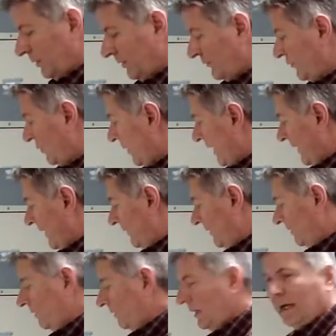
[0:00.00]
have tried the
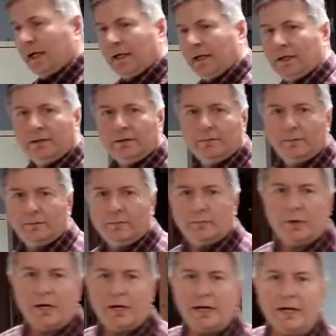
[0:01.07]
grind
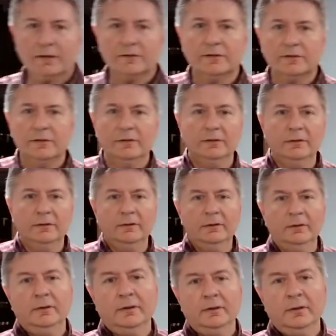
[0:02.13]
products?
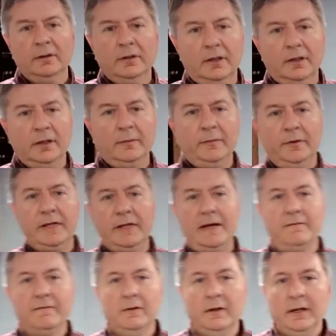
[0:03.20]
They're
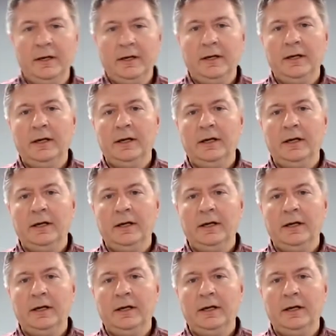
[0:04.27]
definitely